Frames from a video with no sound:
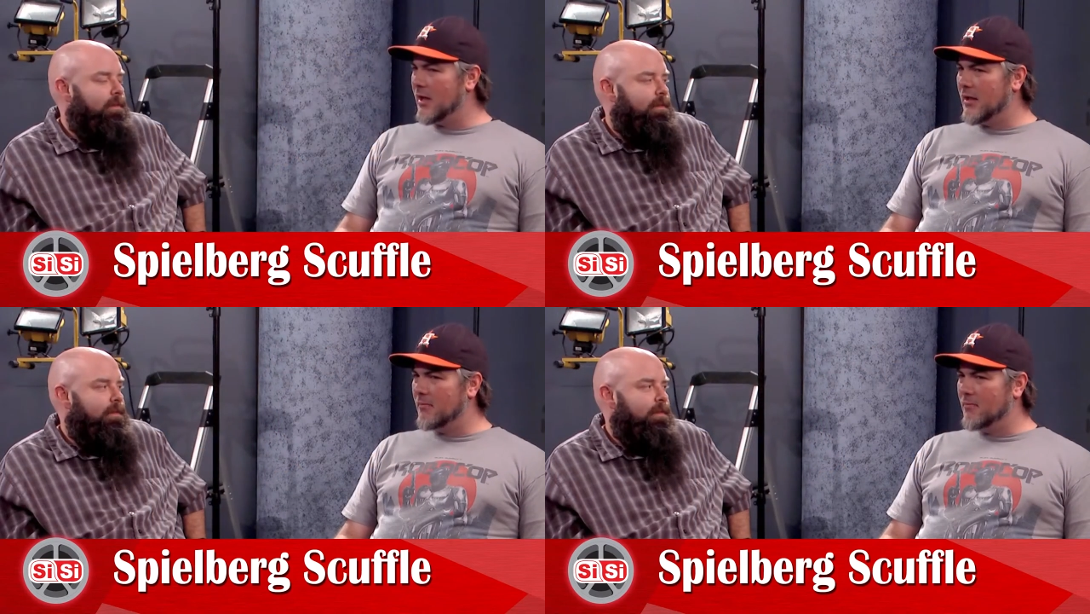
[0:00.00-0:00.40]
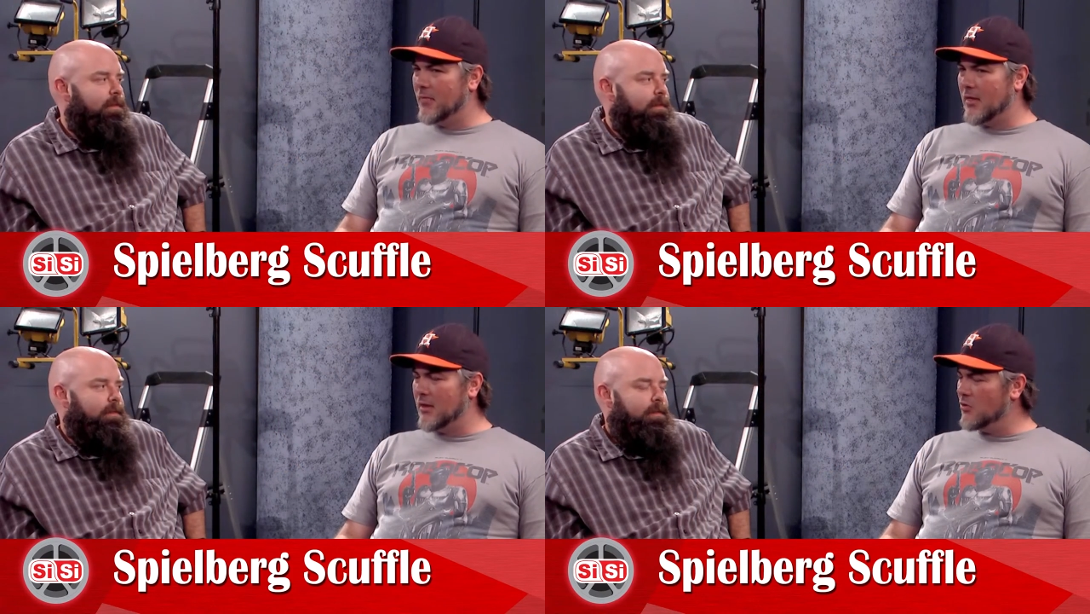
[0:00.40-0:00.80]
Speaker 1: Uh,
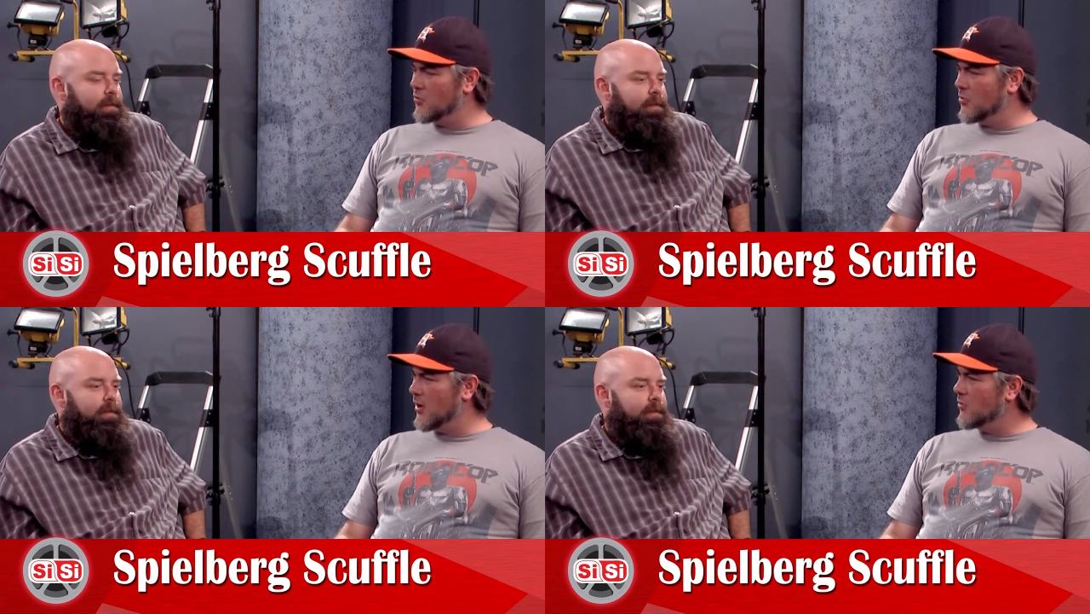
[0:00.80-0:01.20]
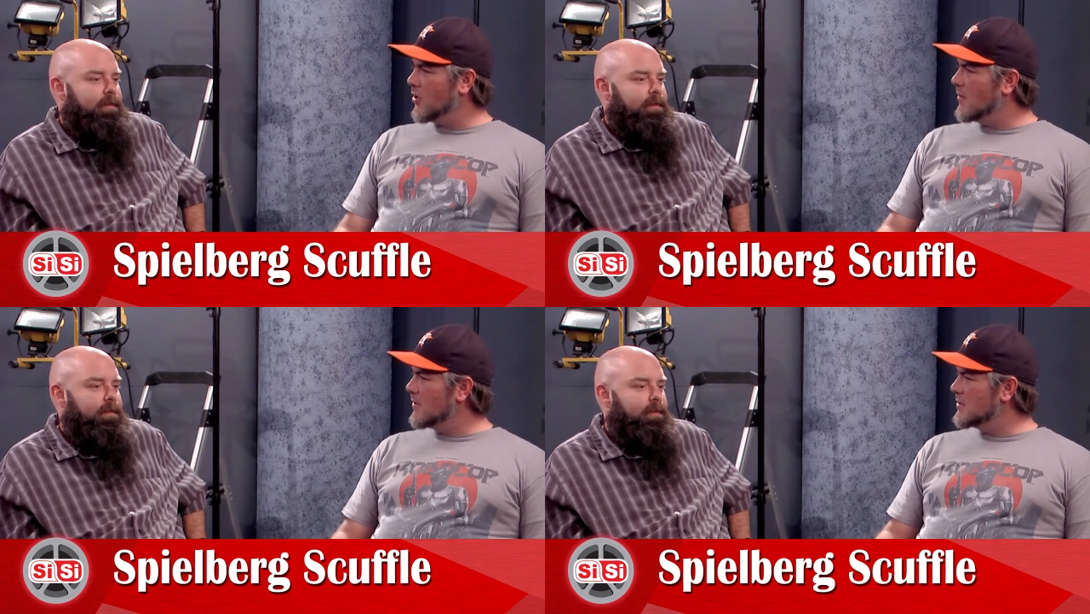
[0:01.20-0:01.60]
I think Craig
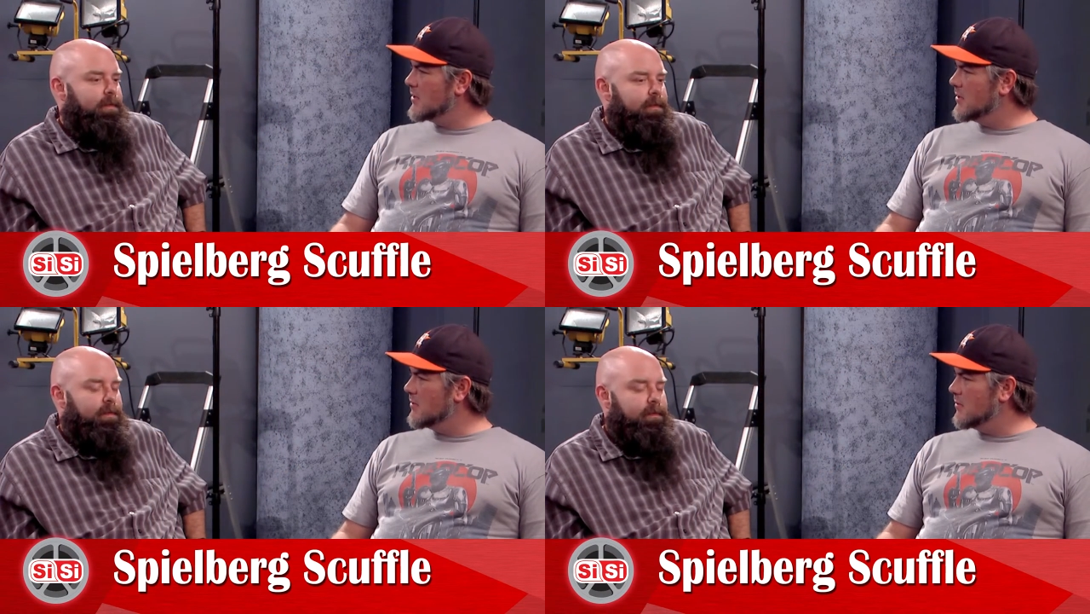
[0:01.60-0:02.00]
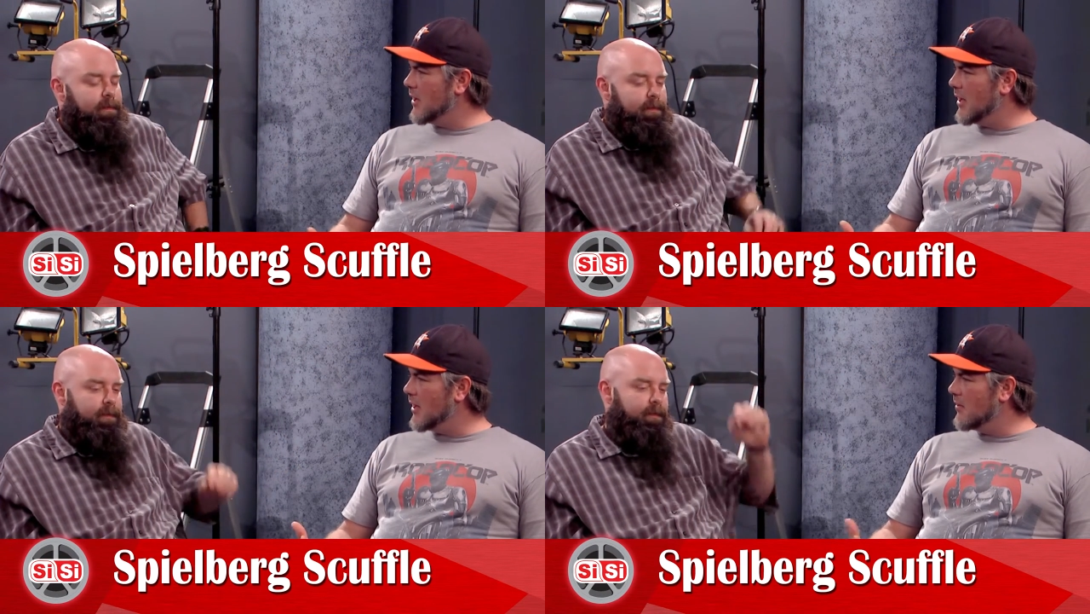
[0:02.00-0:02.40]
Robinson
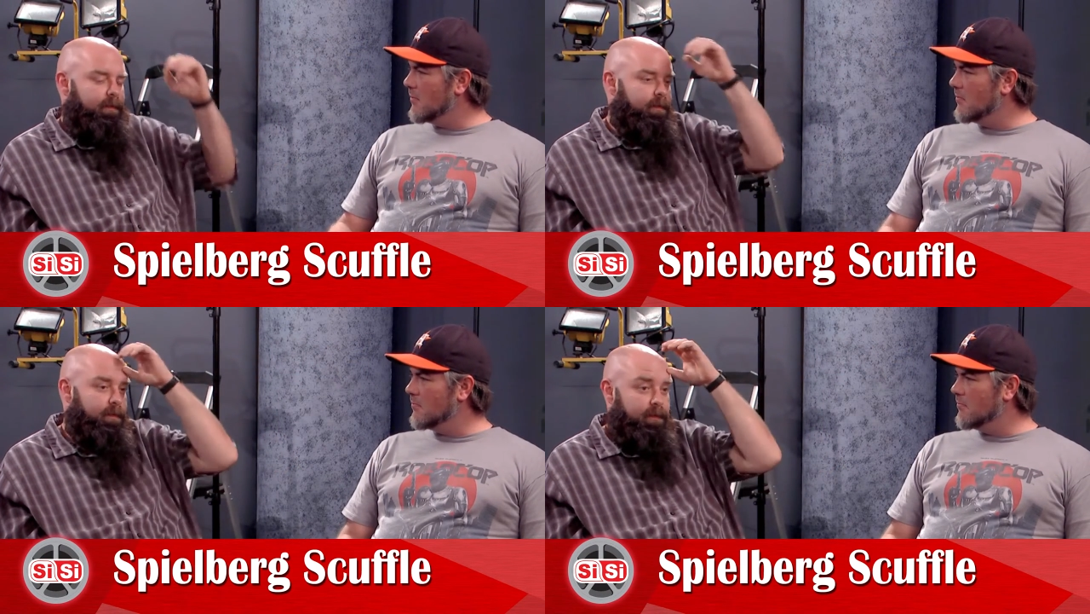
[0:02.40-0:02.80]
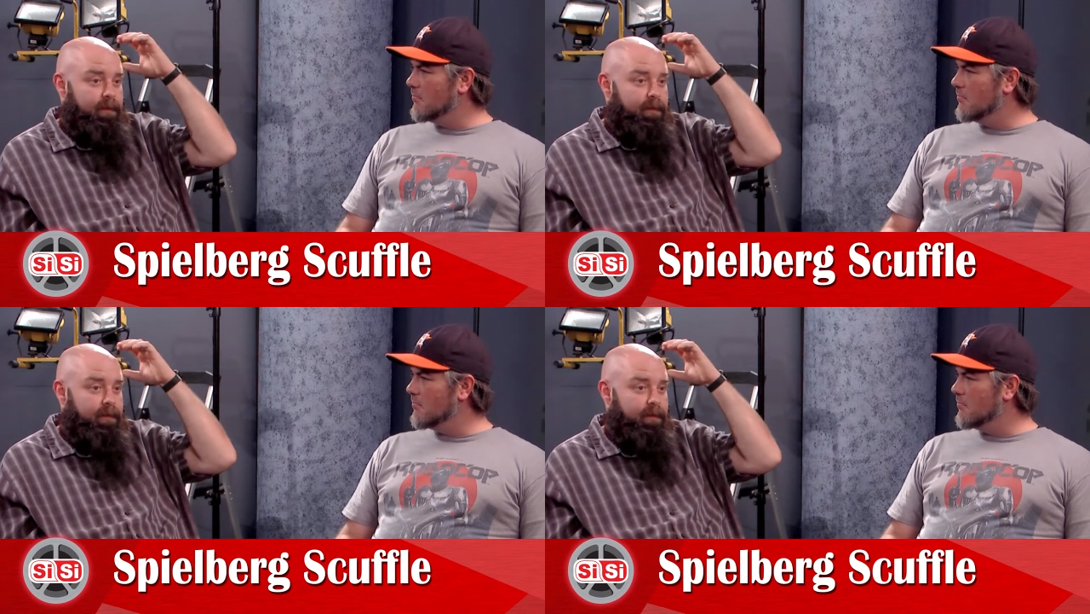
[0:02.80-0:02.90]
uh,